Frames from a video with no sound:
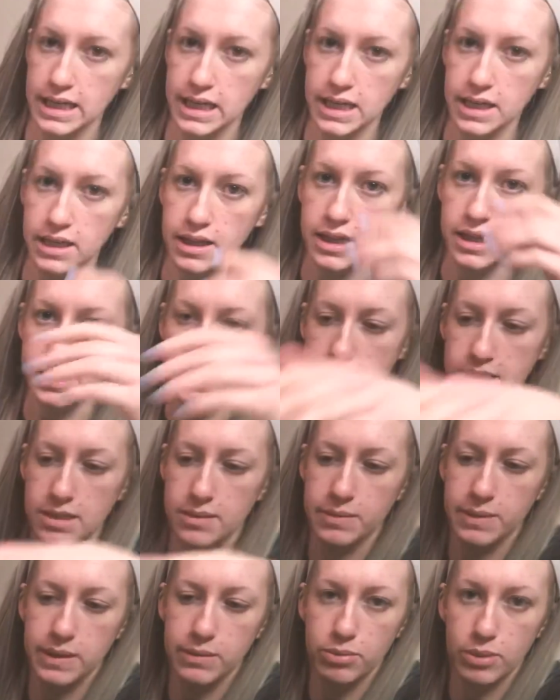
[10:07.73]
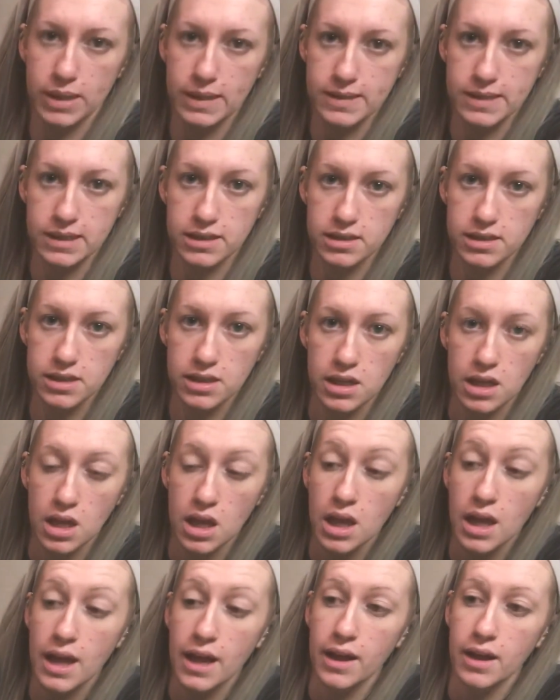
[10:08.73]
Need this to be
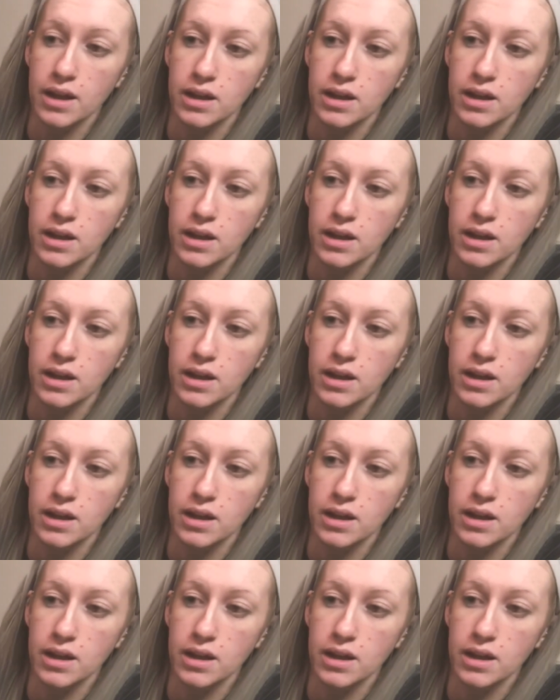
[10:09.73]
present.